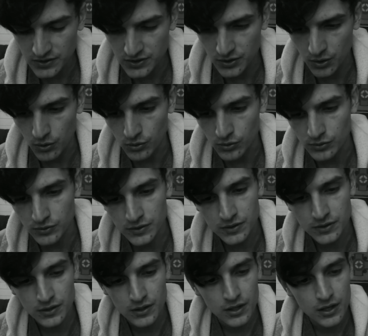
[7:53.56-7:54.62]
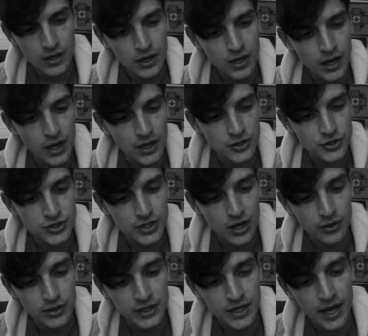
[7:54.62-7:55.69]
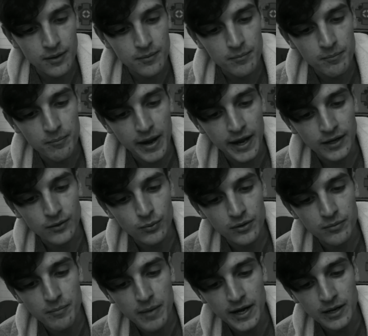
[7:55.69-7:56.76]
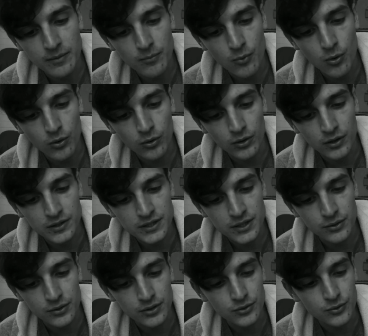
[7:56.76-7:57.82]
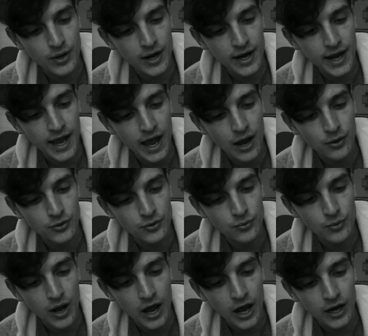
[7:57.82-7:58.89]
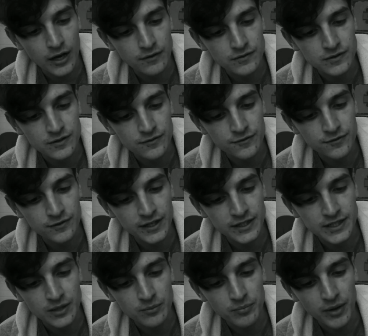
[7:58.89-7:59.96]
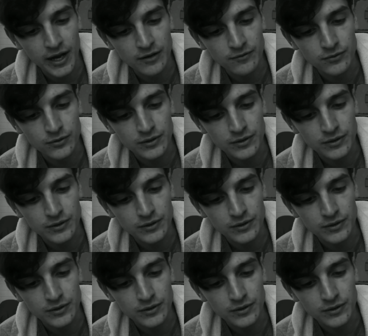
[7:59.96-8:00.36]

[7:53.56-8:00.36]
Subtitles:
souls, and shall yet mate with many more until the greyhound arrives, inflicting painful